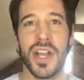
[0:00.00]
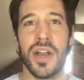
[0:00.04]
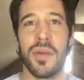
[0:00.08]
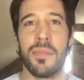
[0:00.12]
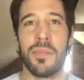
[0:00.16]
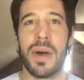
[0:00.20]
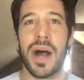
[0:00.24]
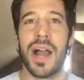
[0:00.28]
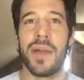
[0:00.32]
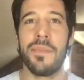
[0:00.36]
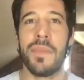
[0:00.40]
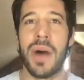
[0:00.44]

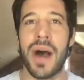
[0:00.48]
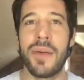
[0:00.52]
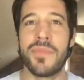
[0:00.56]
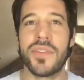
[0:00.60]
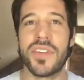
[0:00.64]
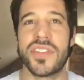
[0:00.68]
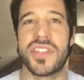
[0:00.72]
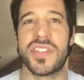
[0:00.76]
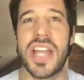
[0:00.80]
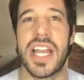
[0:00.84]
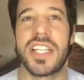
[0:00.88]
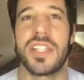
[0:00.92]
My mom
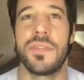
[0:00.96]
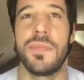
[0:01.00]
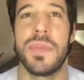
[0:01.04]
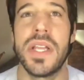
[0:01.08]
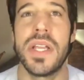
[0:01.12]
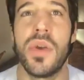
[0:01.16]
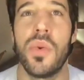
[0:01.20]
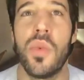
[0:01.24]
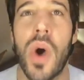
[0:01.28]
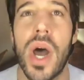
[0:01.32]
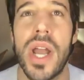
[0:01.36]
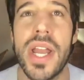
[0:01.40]
just texted me,
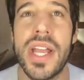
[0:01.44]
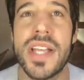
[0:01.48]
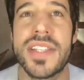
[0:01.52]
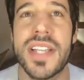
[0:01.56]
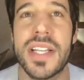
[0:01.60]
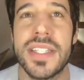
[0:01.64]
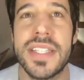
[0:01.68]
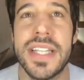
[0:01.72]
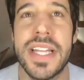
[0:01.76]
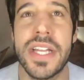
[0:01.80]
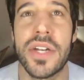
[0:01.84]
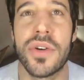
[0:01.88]
"What is a
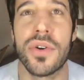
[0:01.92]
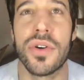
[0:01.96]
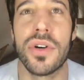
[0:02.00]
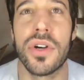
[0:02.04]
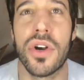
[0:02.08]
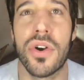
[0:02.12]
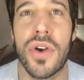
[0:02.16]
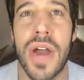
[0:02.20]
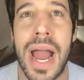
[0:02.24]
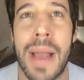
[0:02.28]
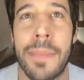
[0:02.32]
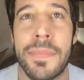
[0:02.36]
literal
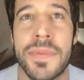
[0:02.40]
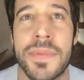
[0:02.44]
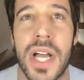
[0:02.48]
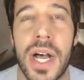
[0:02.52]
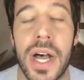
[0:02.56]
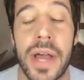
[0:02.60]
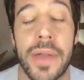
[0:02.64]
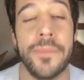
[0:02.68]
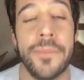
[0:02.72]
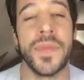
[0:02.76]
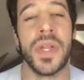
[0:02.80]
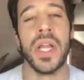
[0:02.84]
crap
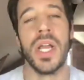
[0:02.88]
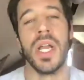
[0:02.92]
ton?"